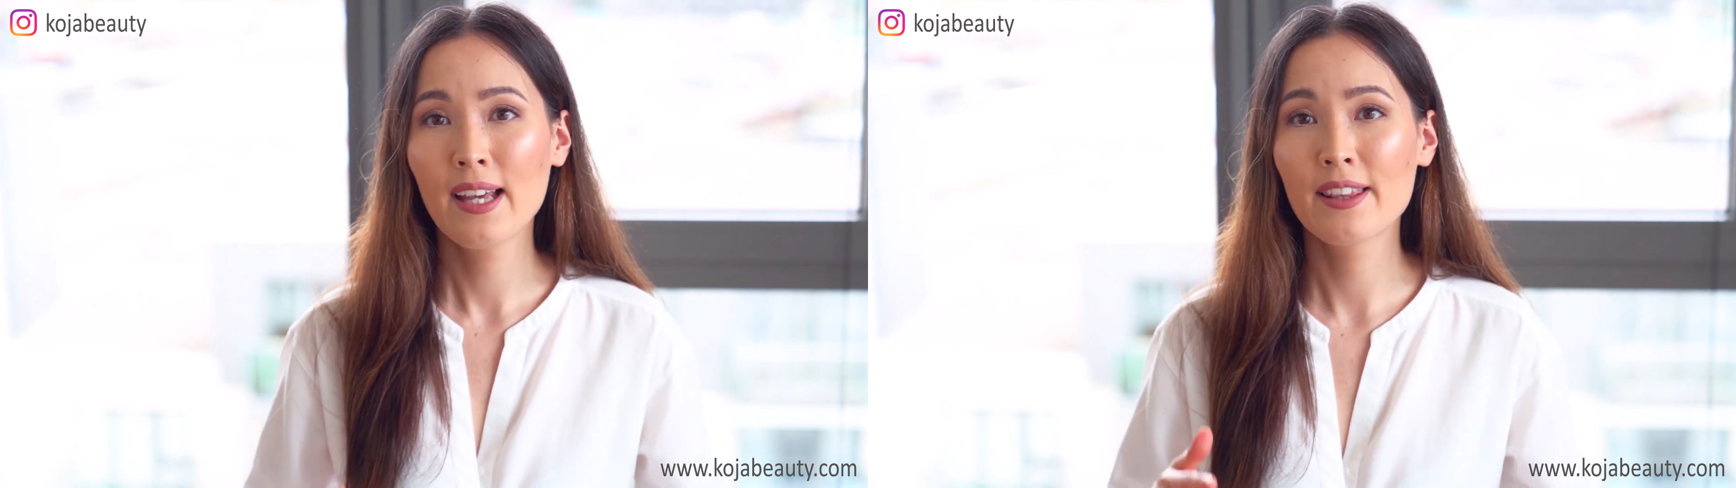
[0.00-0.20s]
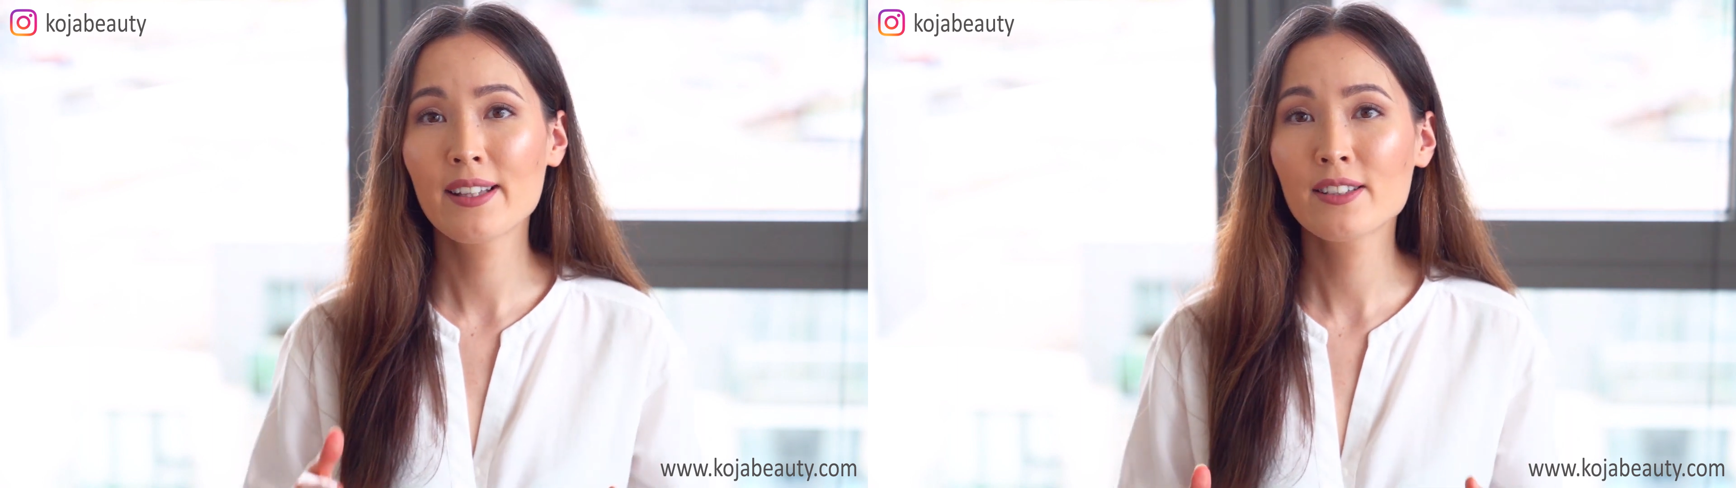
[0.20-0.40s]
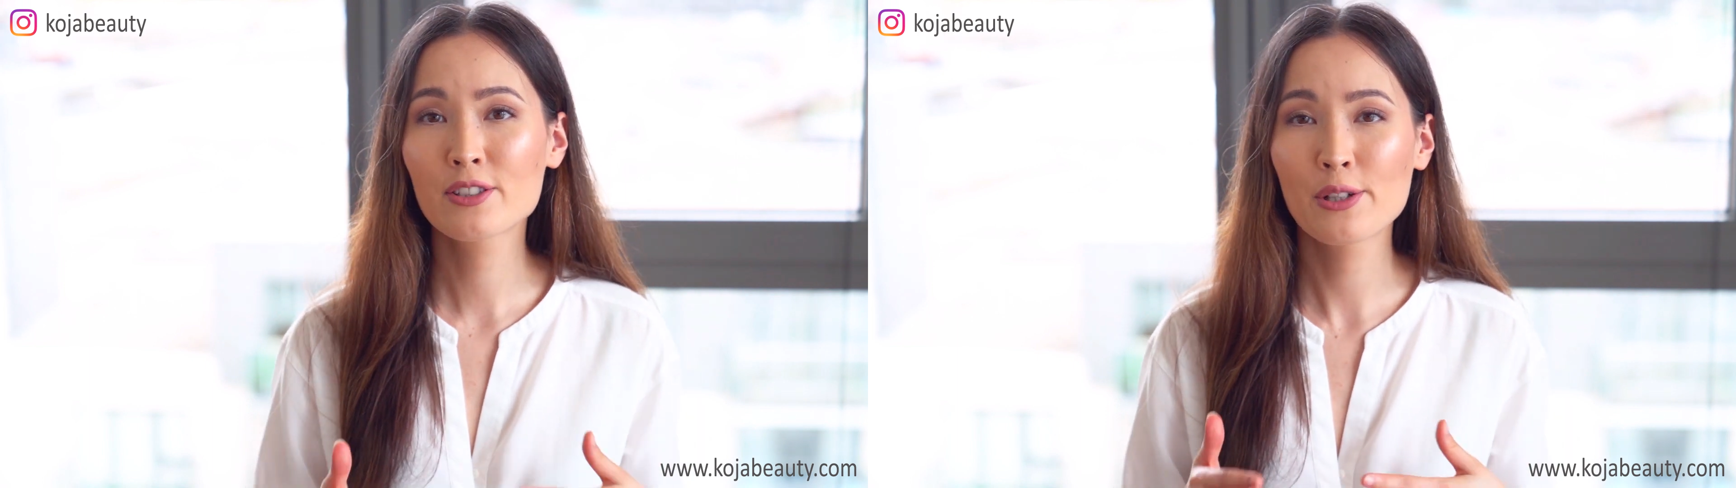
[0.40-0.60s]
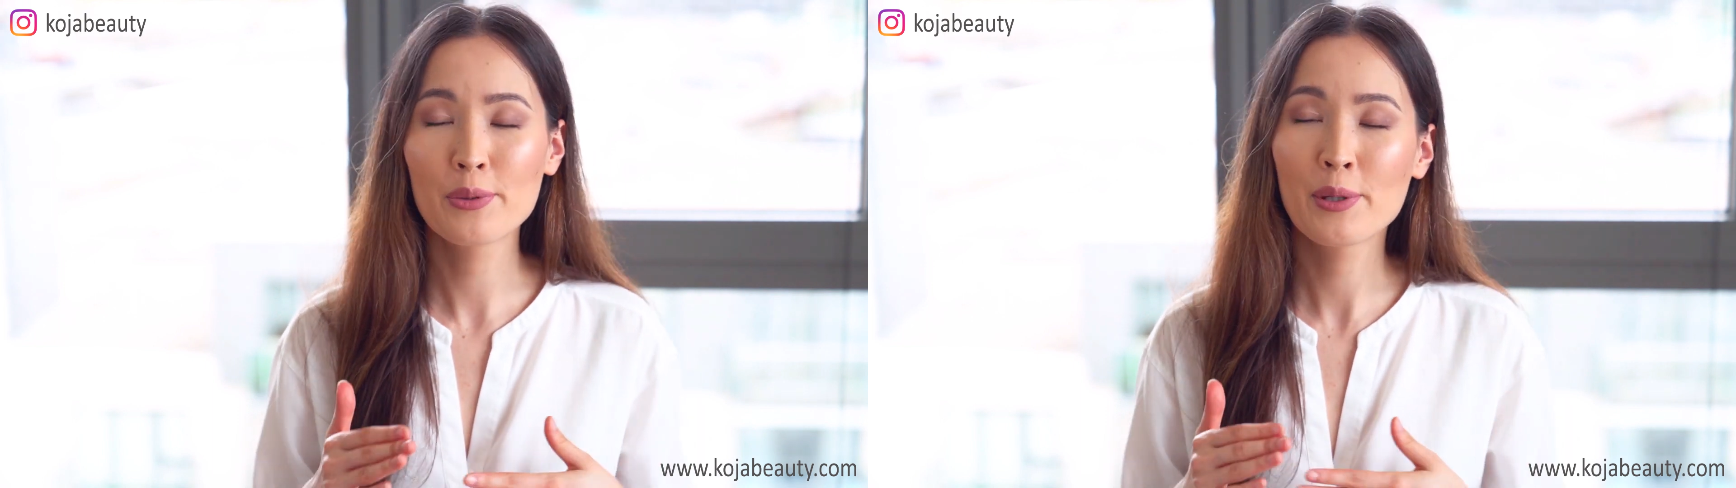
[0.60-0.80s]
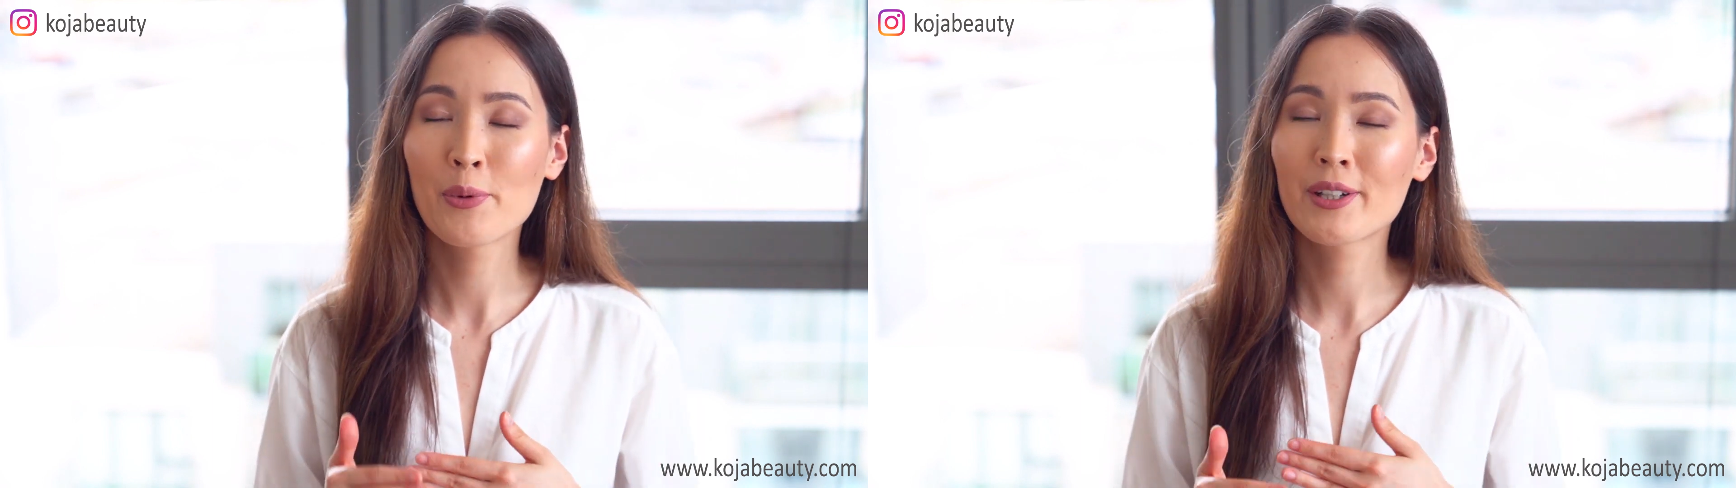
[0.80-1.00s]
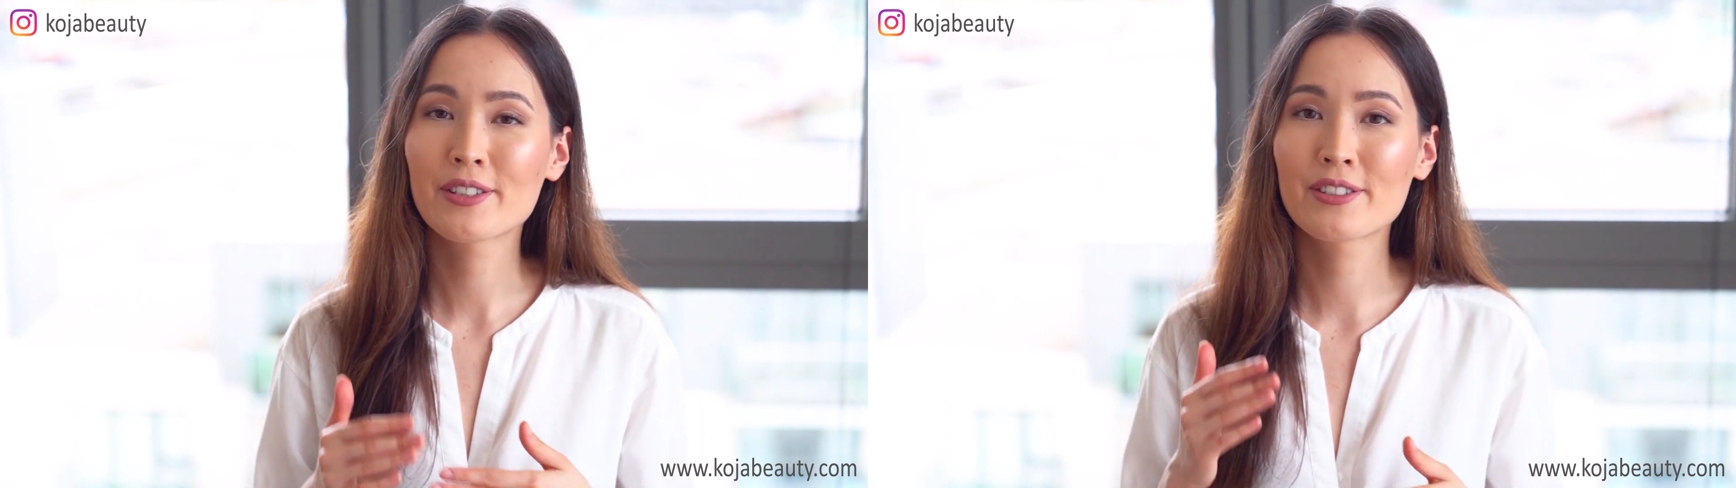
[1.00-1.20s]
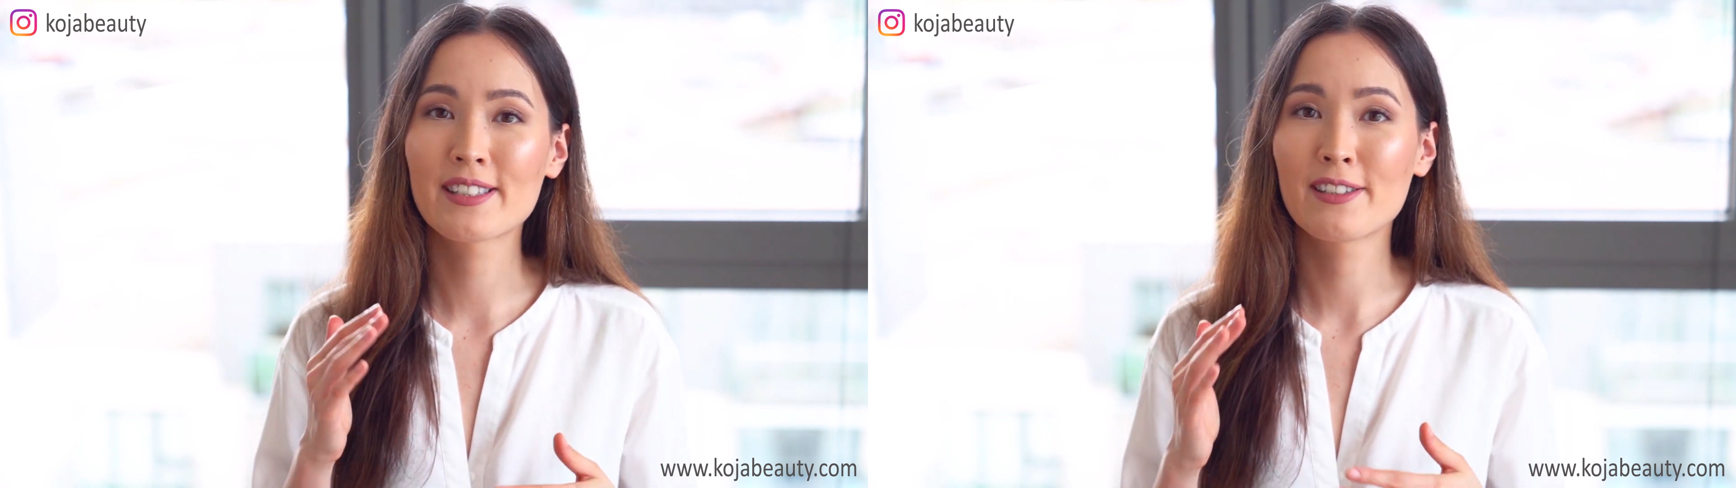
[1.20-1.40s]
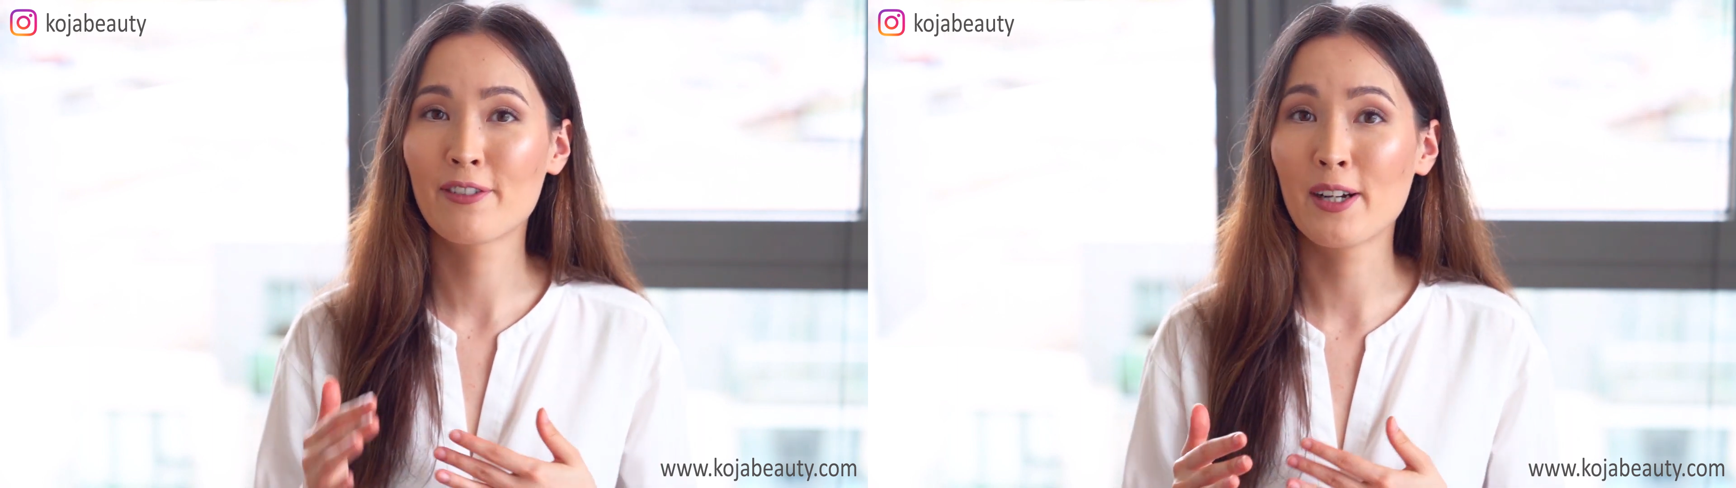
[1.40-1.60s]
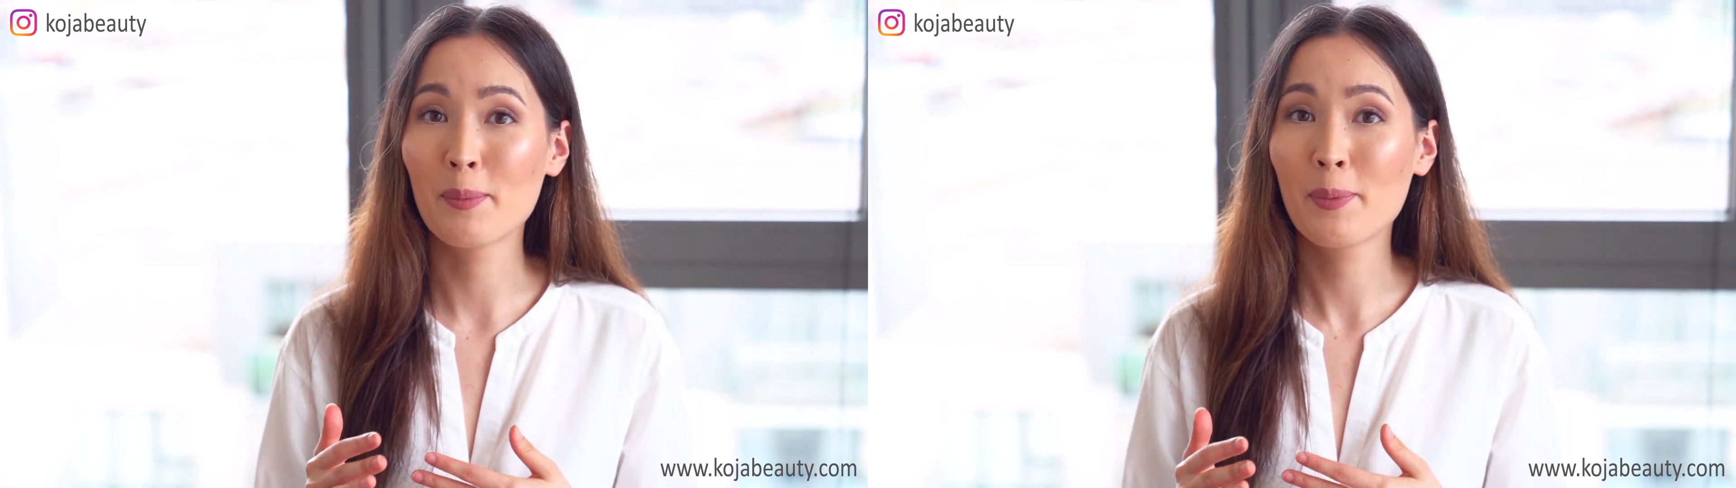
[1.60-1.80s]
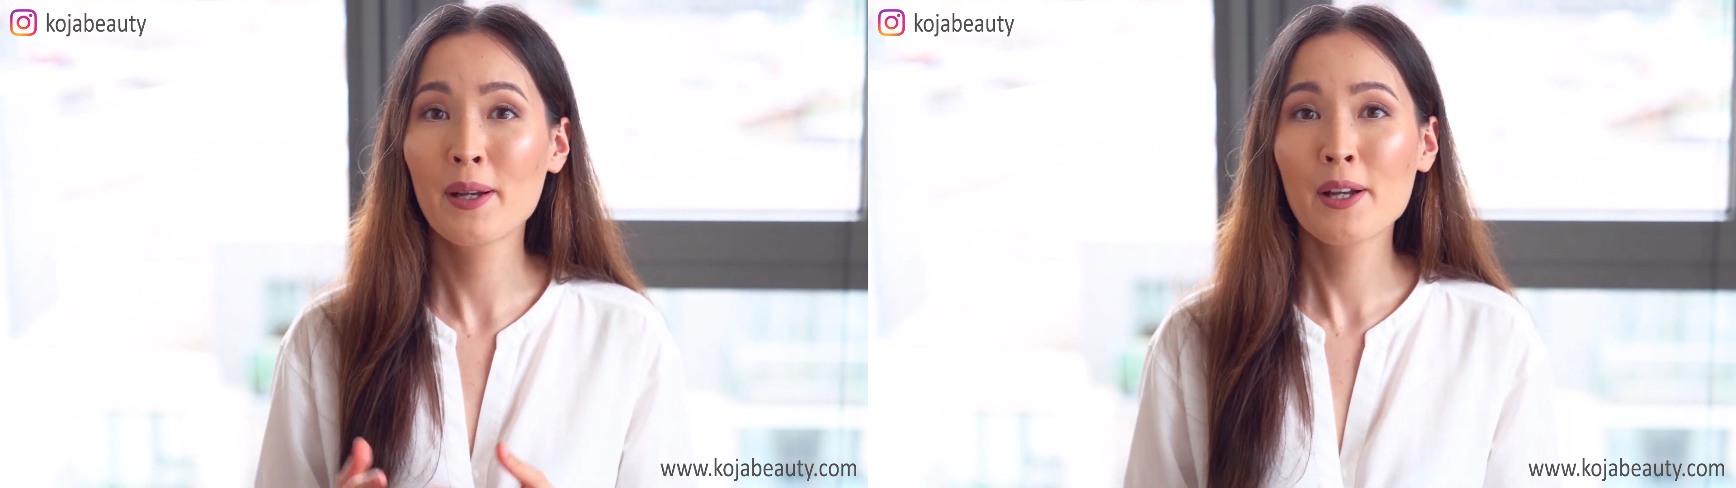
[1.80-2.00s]
and then slowly work yourself
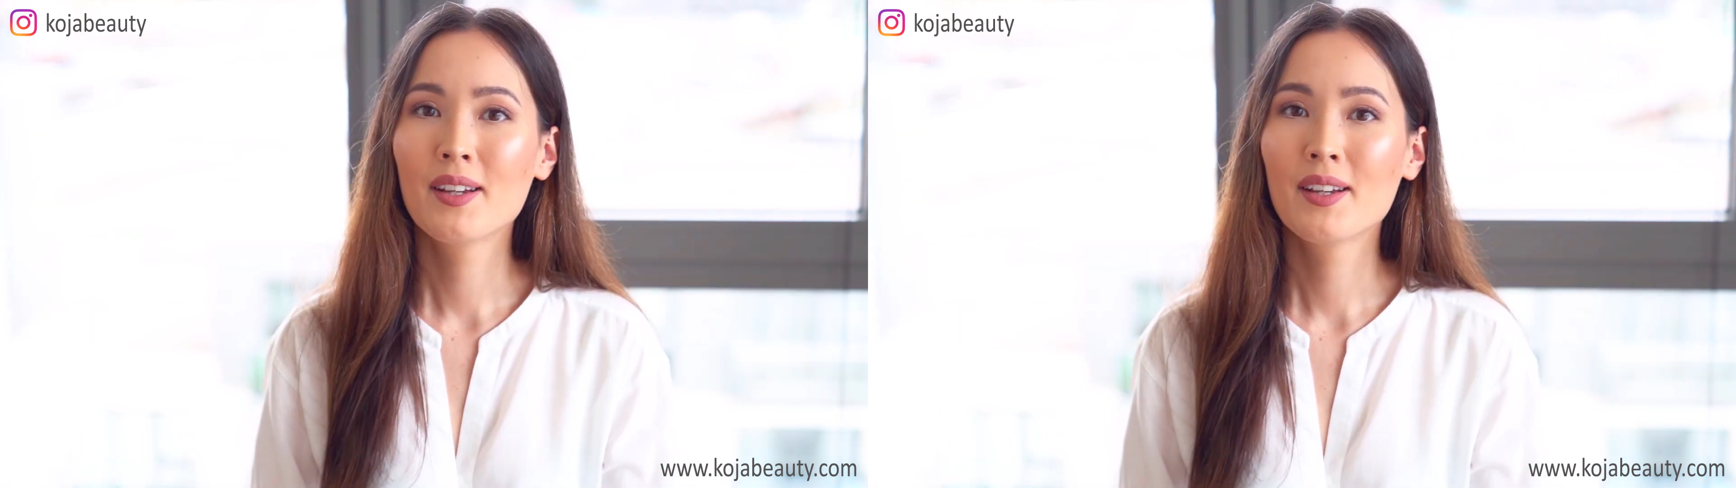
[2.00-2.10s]
up.